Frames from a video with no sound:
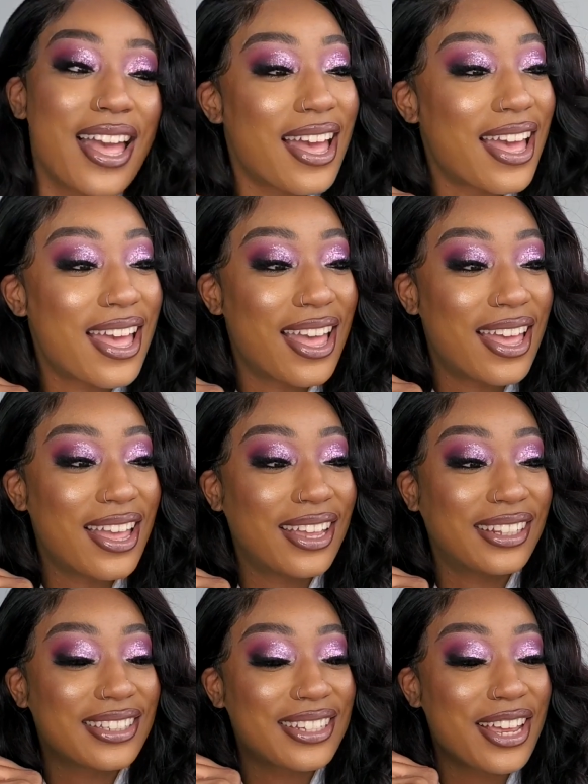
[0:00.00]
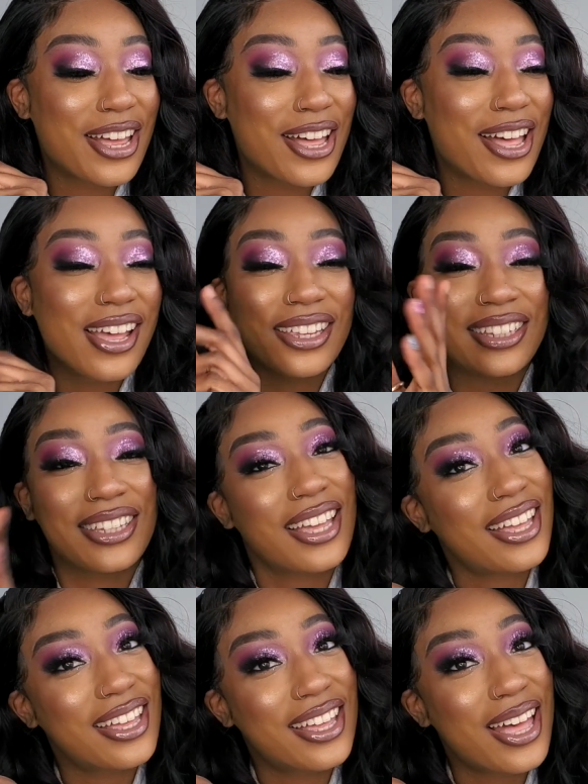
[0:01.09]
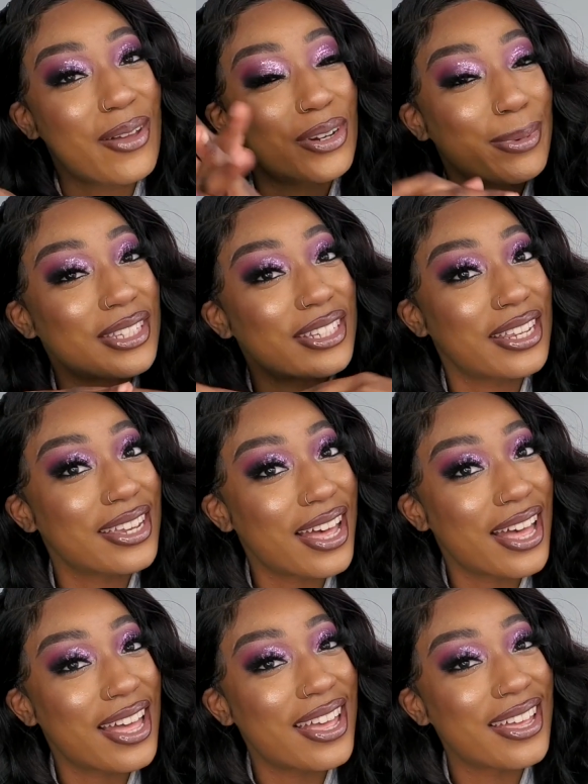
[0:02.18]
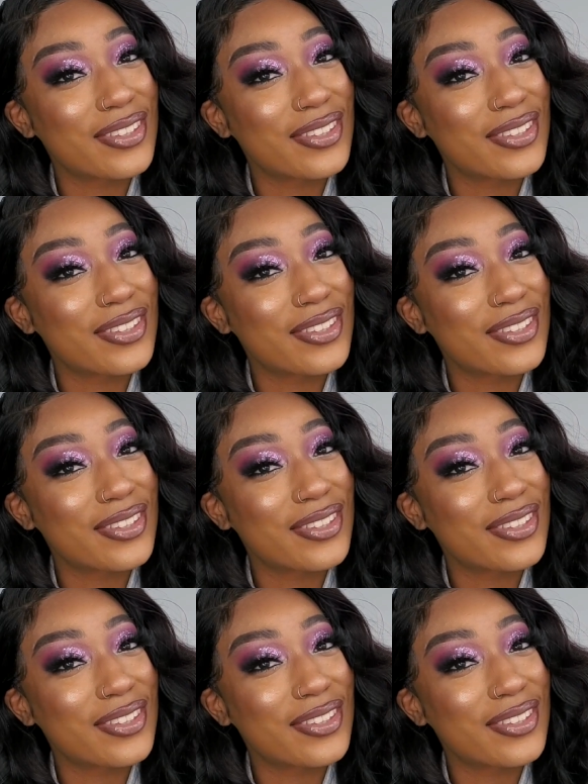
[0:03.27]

And yeah, see you guys.